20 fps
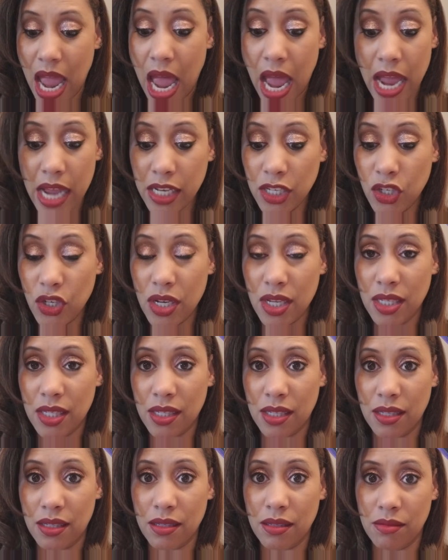I
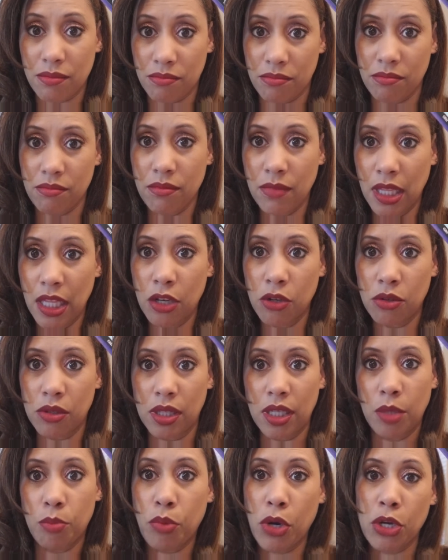just
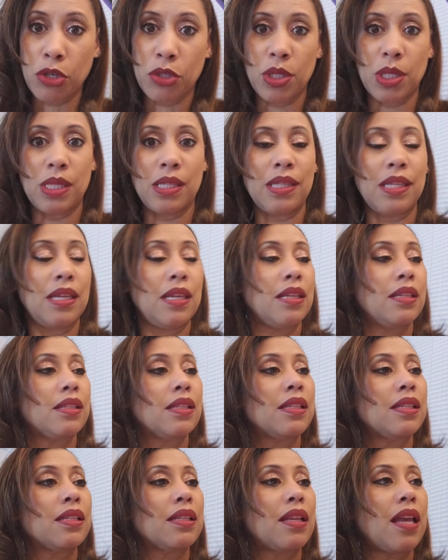literally purchased
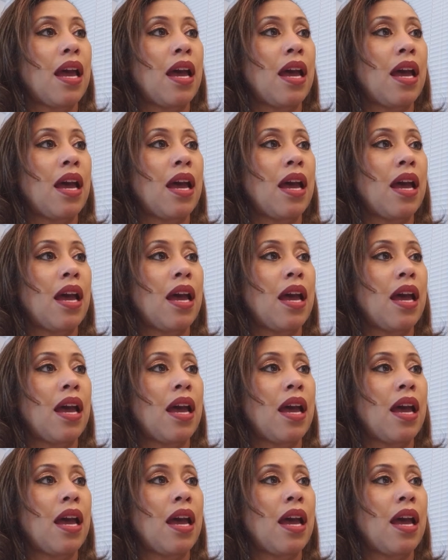these.